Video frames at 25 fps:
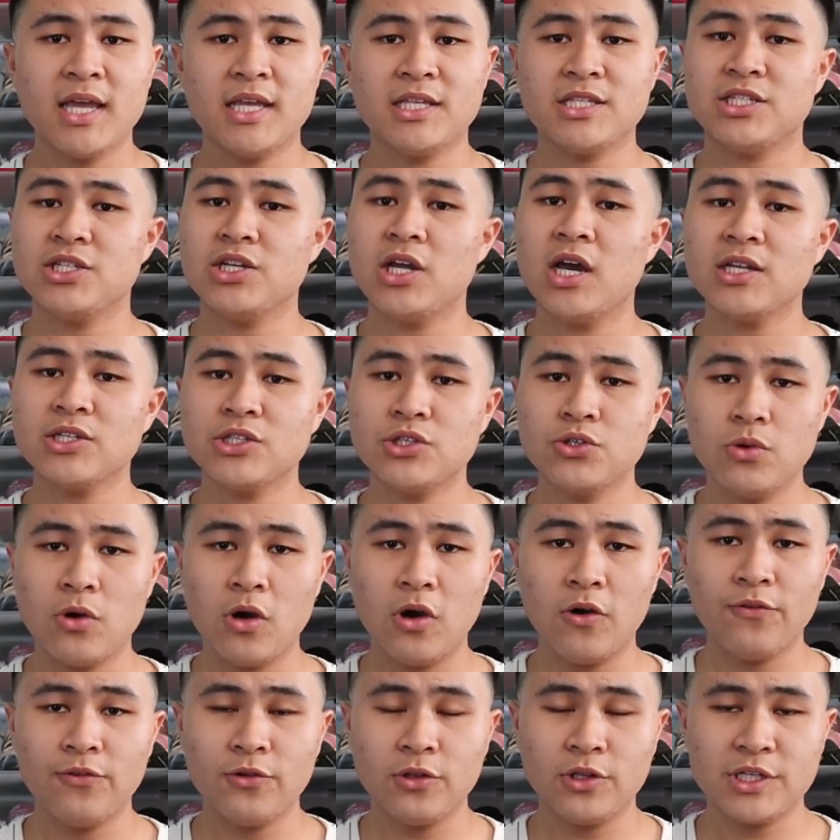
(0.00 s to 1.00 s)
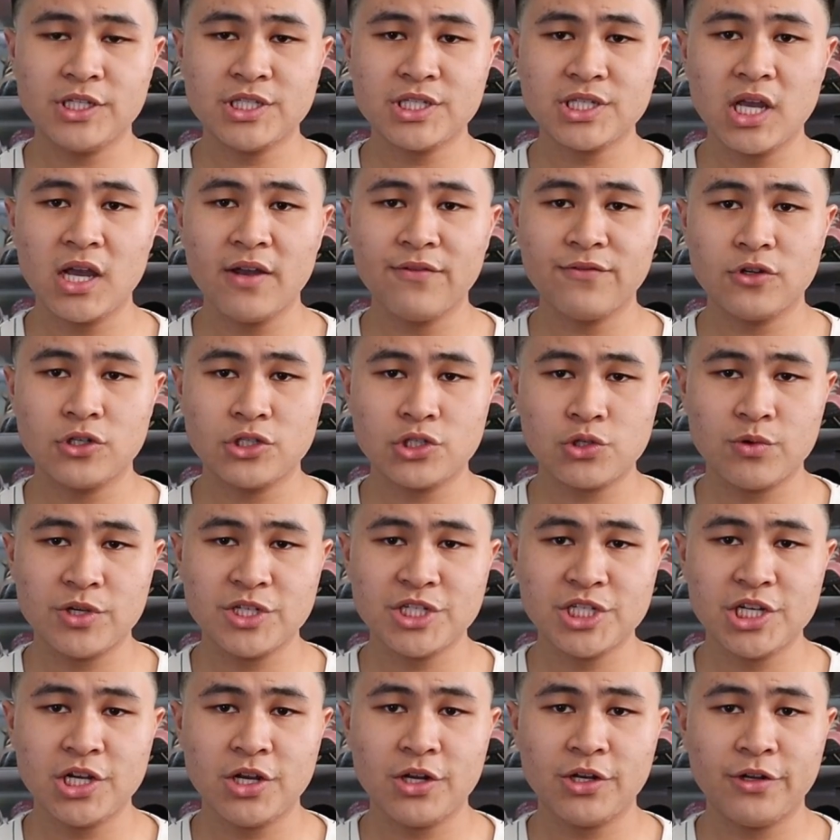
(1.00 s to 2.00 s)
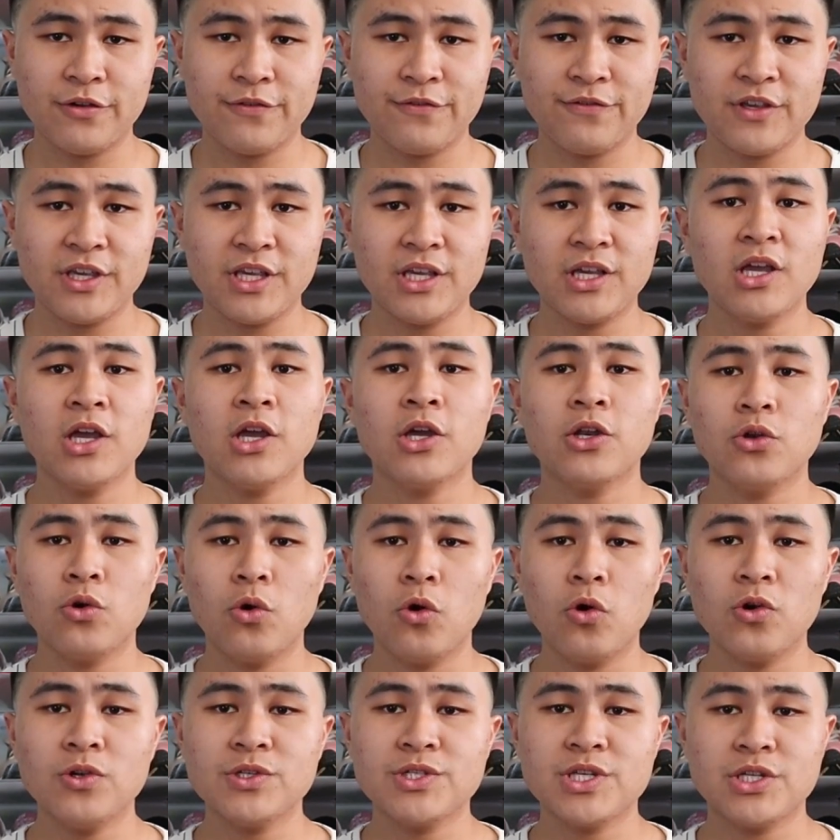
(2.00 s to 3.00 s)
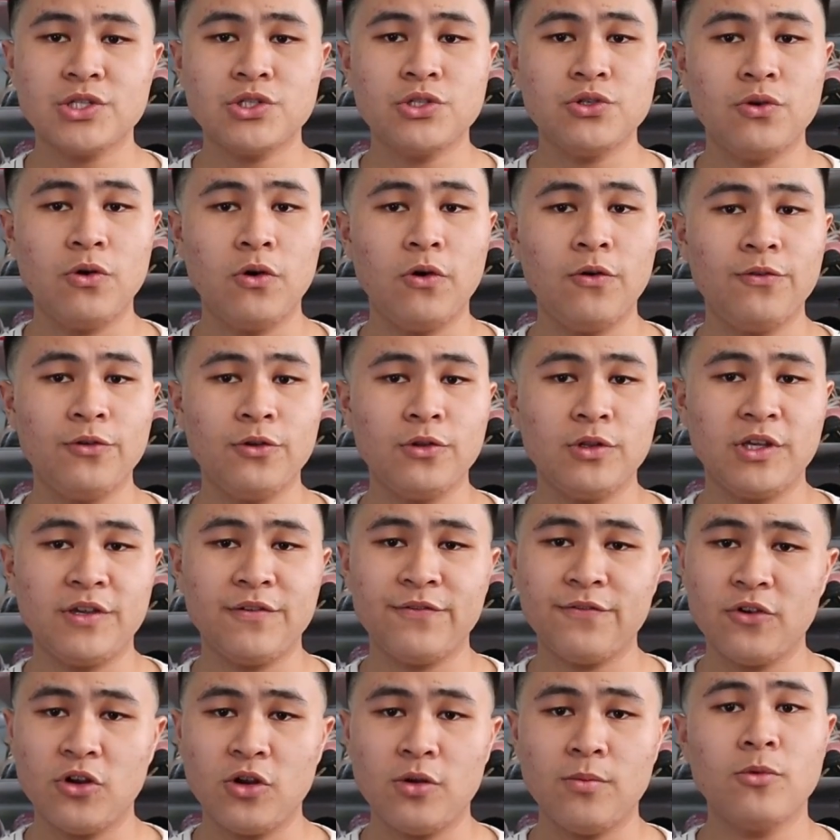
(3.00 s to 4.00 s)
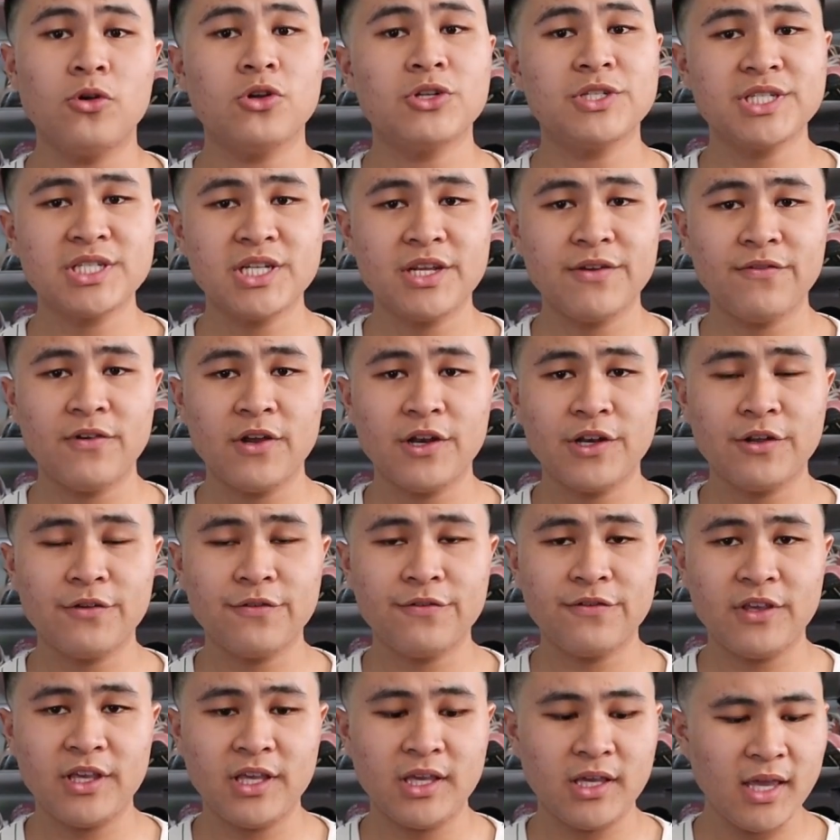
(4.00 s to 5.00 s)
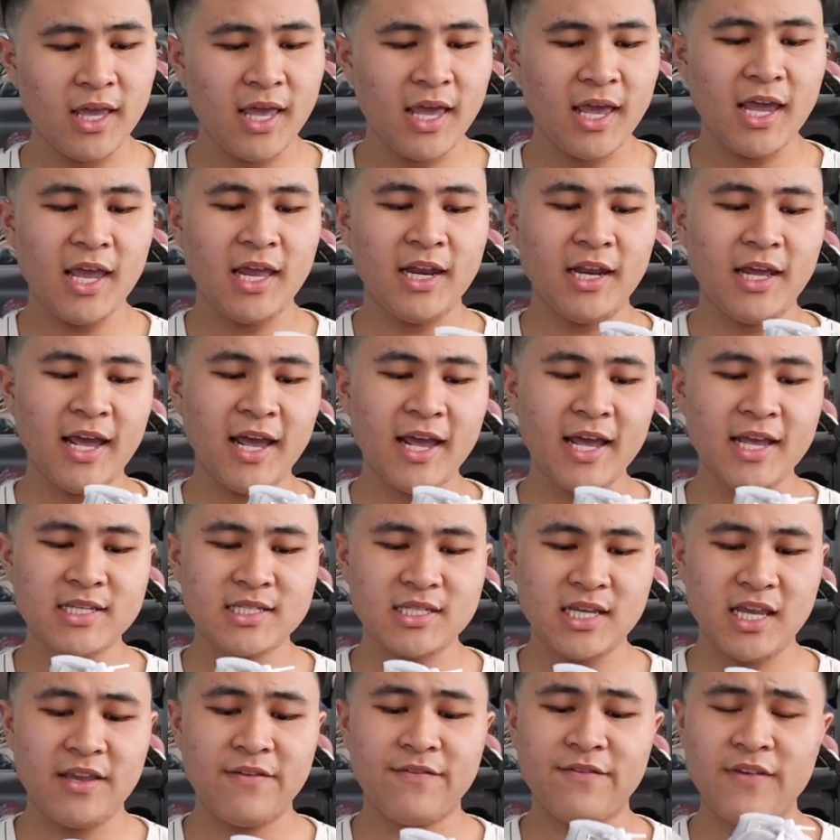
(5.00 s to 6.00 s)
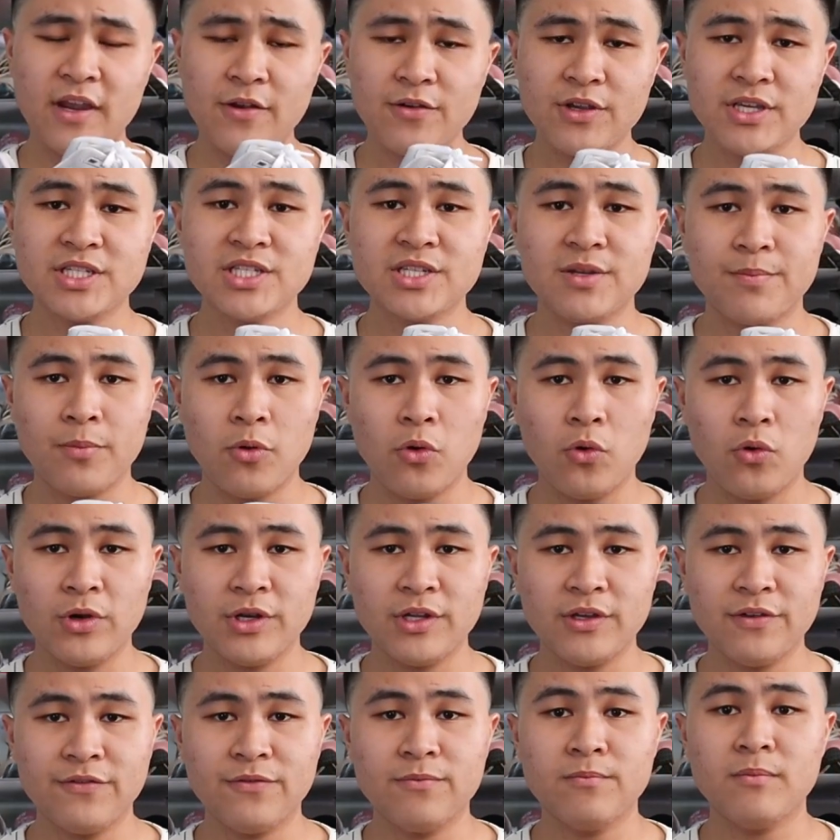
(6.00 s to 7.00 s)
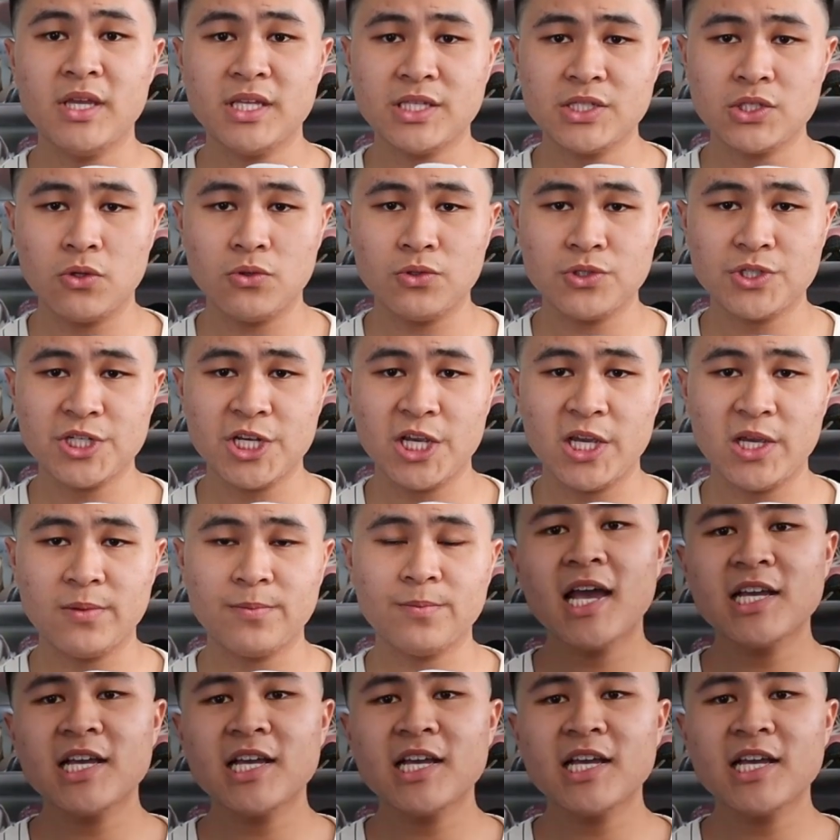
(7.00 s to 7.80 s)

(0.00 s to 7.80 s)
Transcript: It's not too overly soft or squishy on your feet, nor is it too overly firm or stiff on your feet, and it has a very supportive midsole shape.